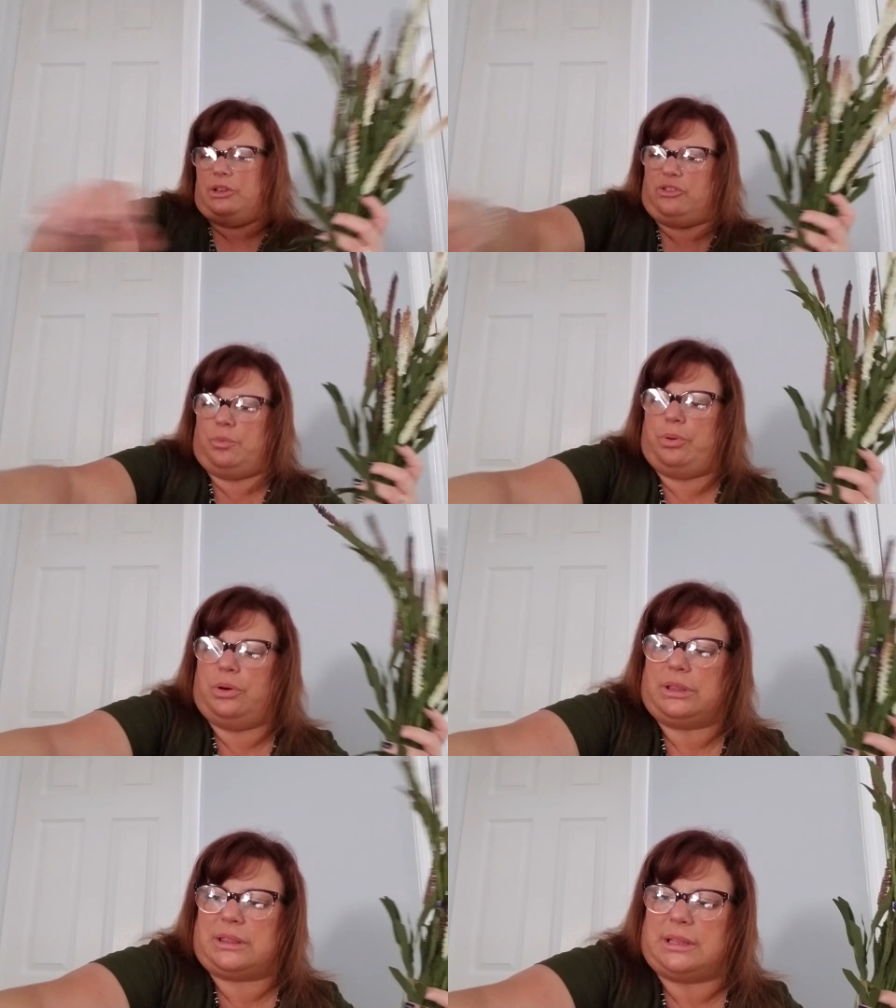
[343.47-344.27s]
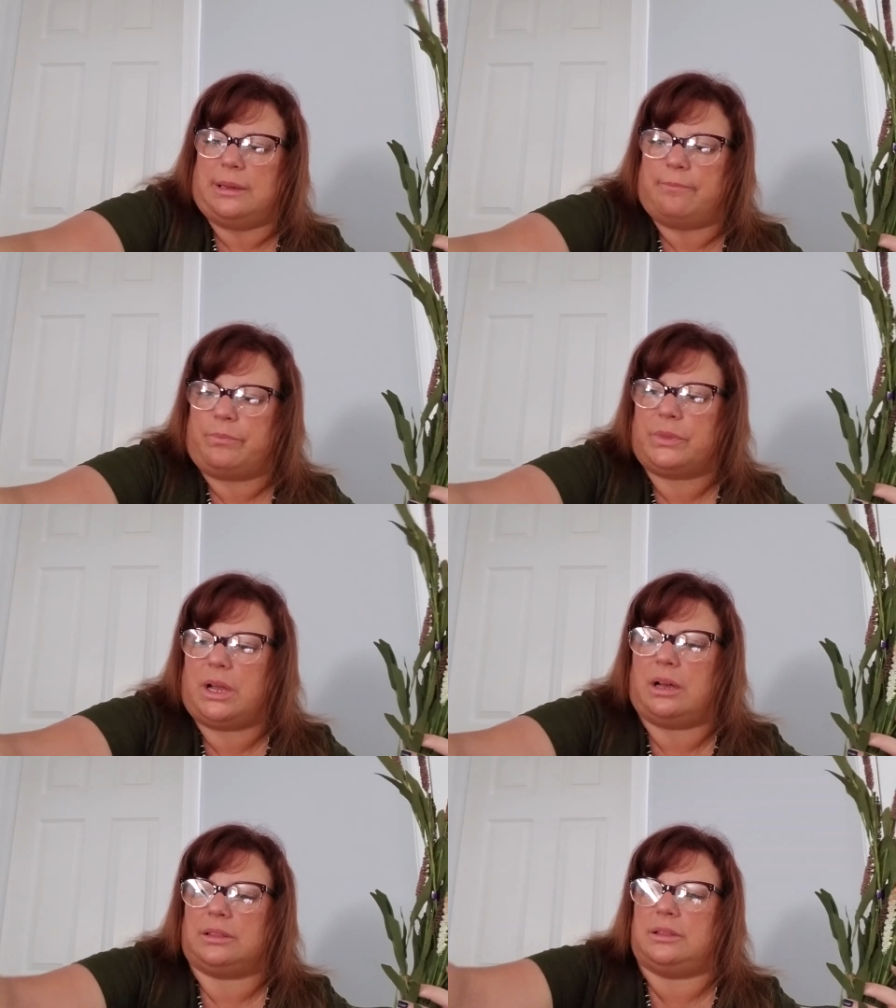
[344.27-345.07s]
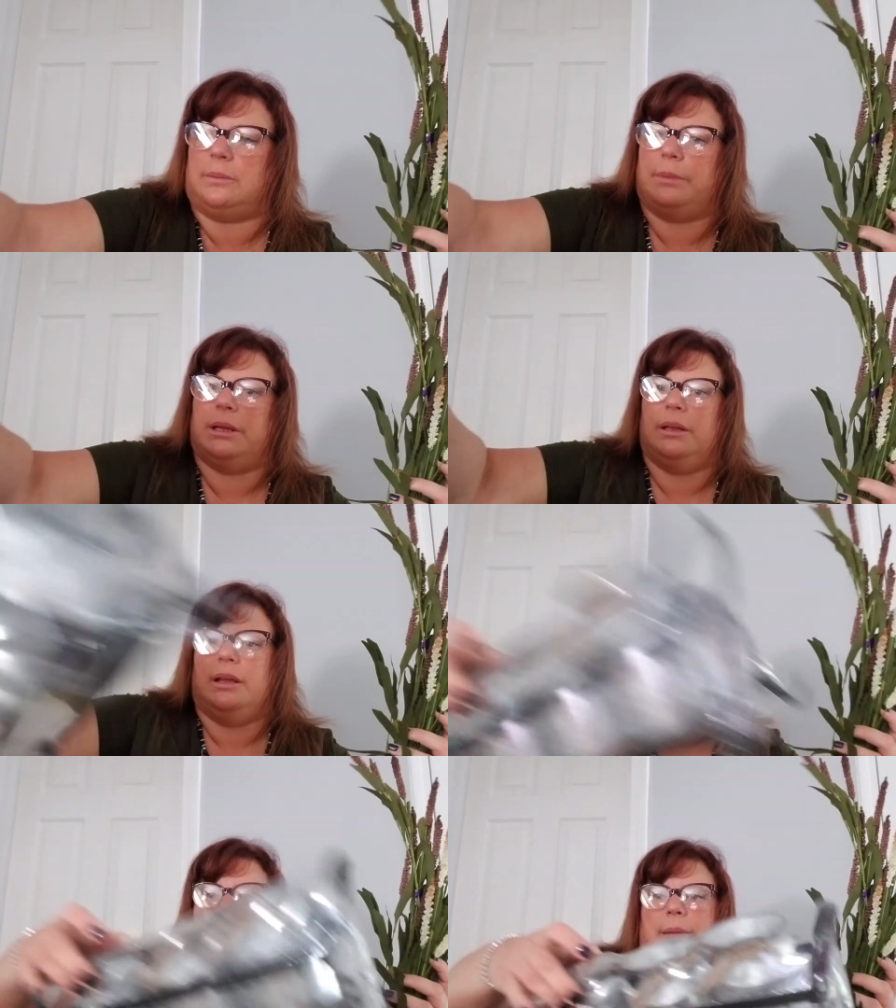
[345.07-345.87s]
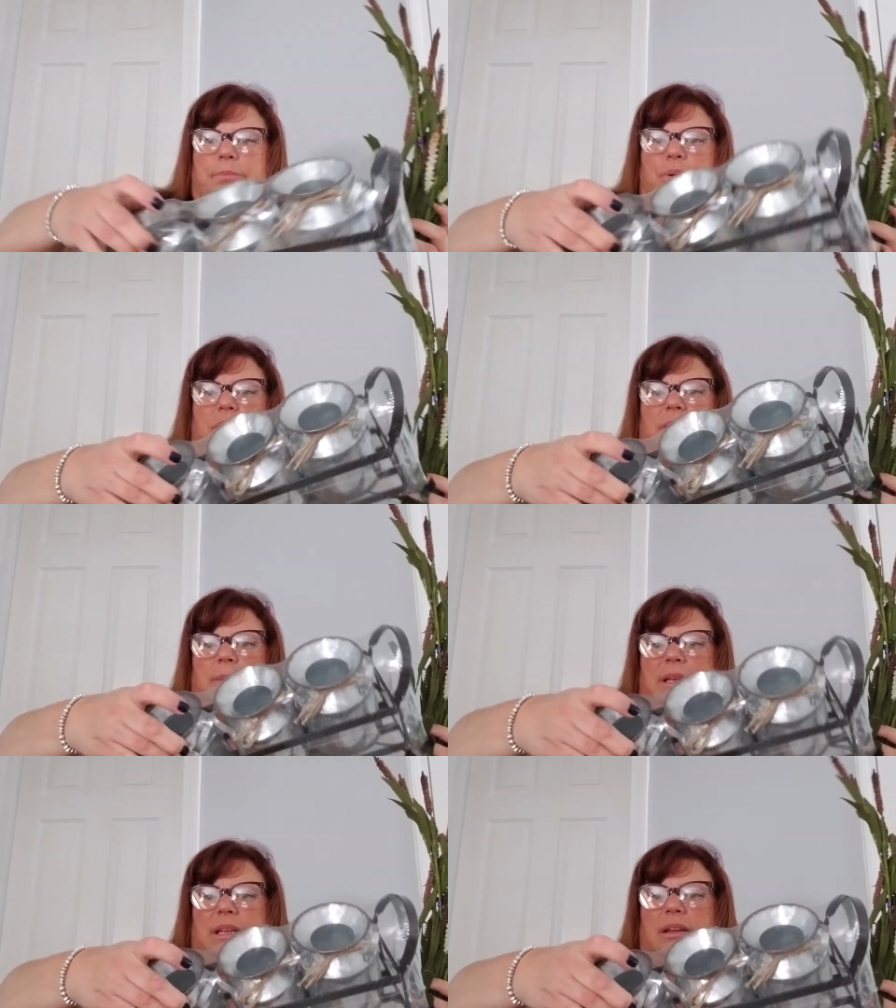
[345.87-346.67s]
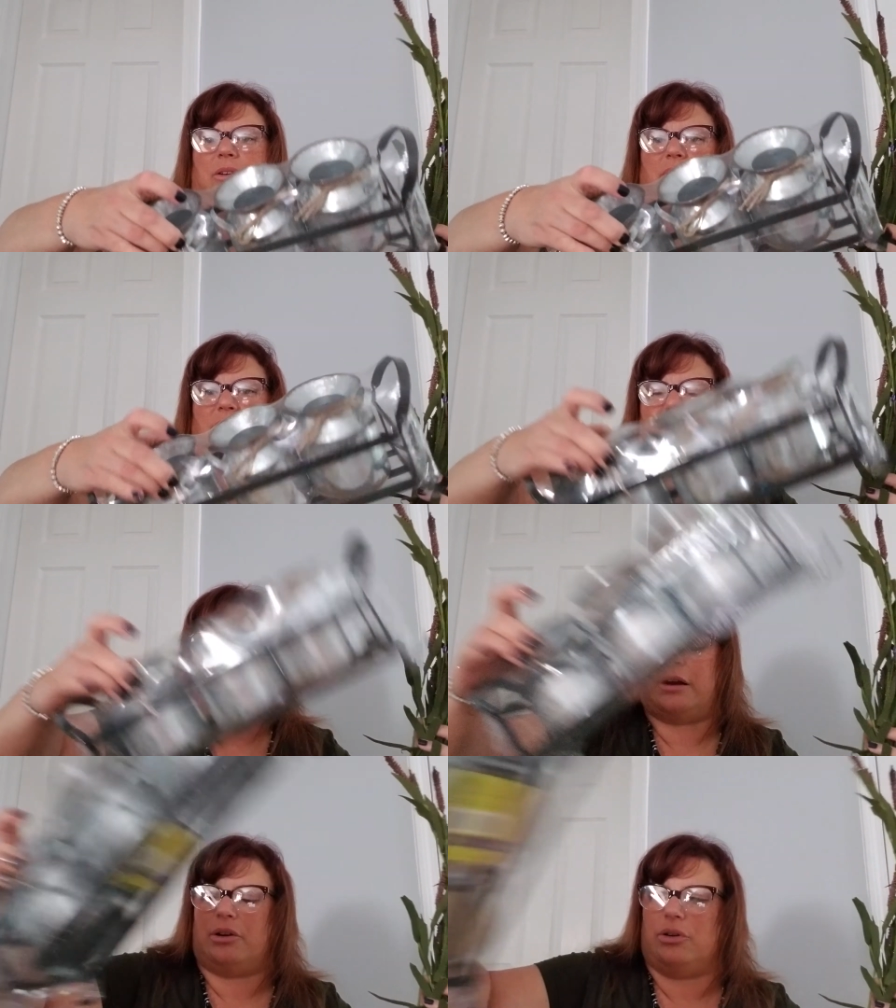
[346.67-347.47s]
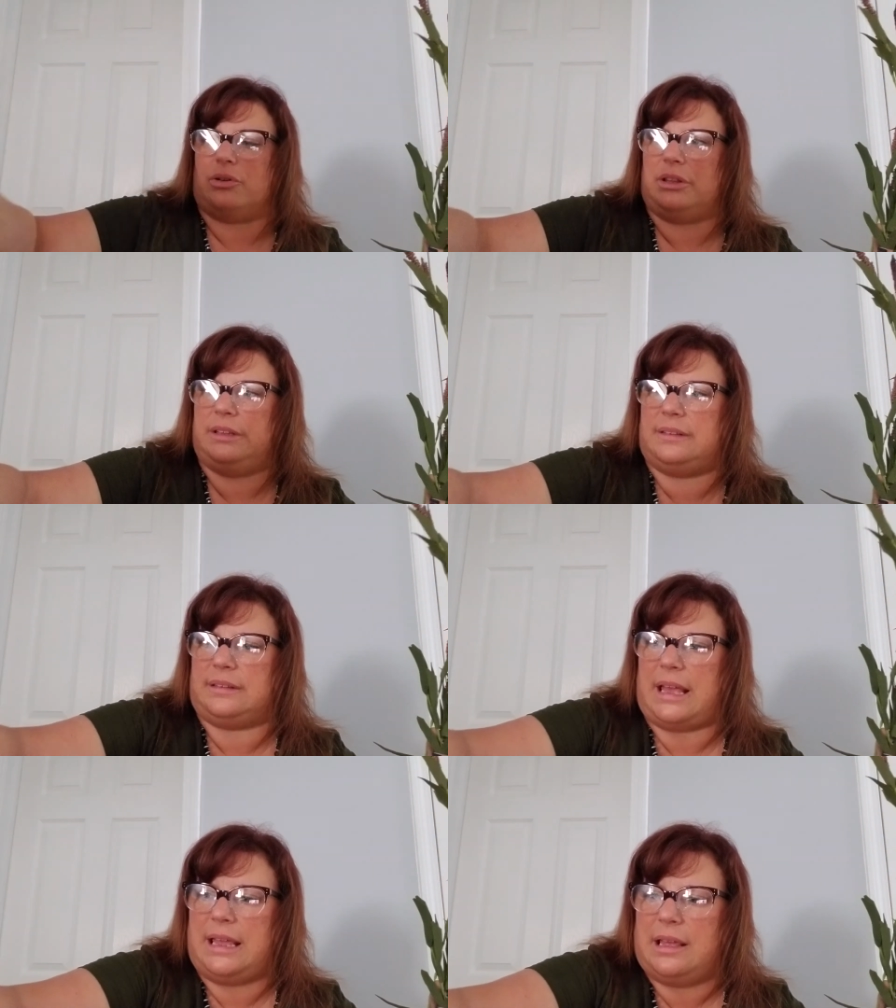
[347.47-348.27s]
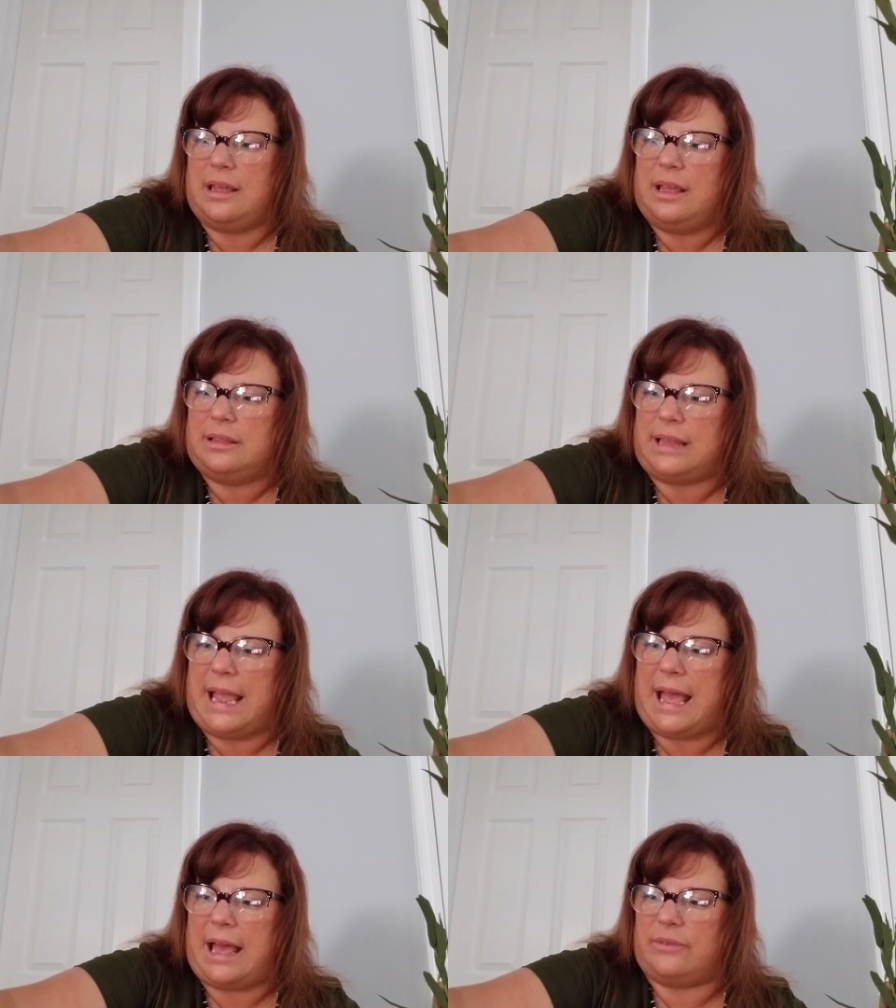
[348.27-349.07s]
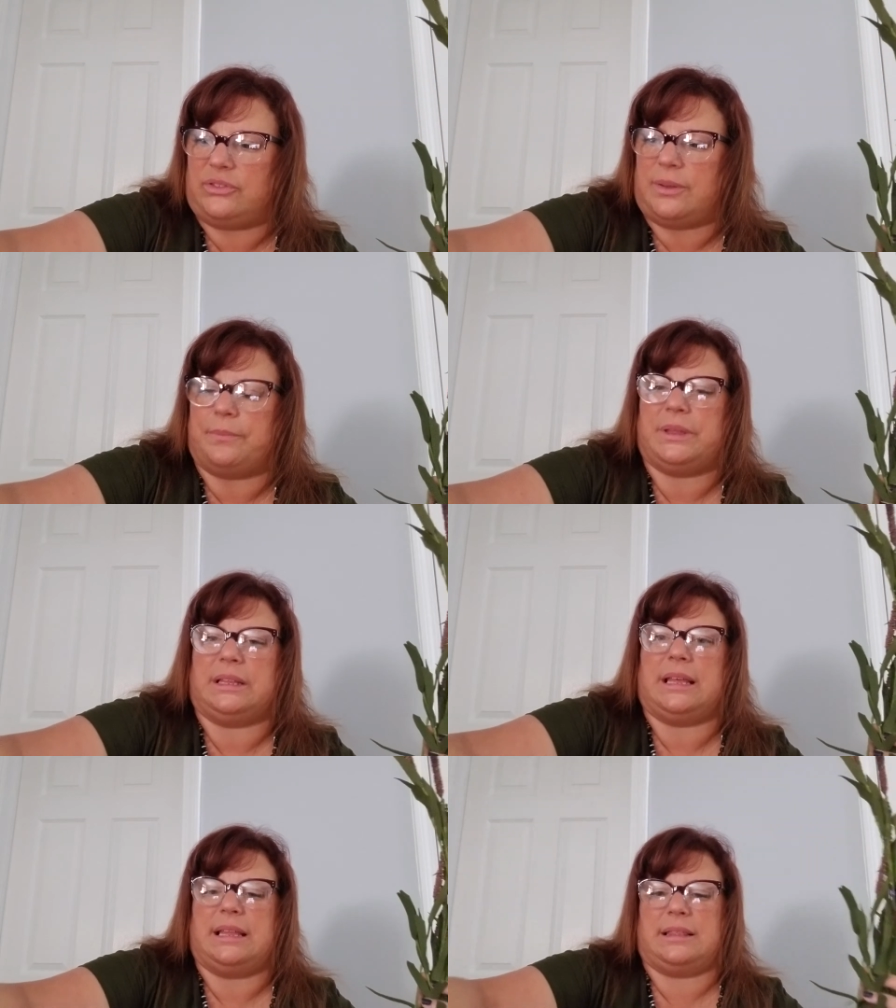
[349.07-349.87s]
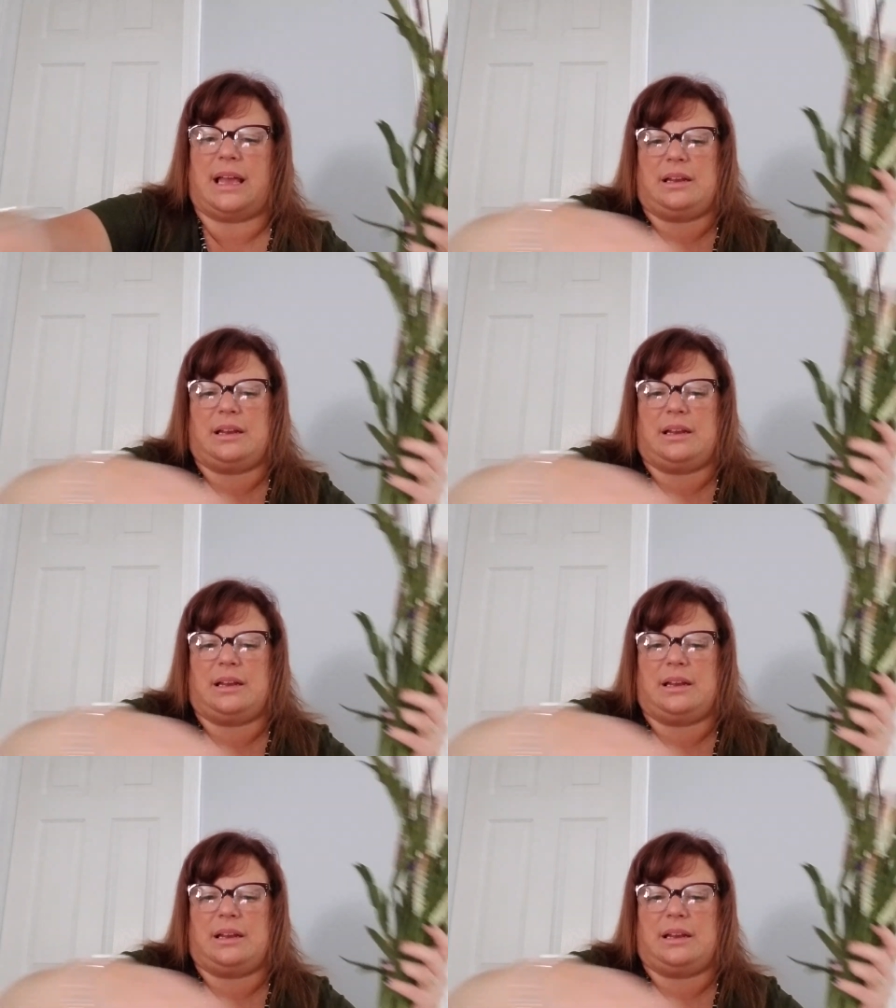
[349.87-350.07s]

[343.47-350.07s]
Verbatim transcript: to put them, cut them and put them in here because on Kirkland's site, they have something like that.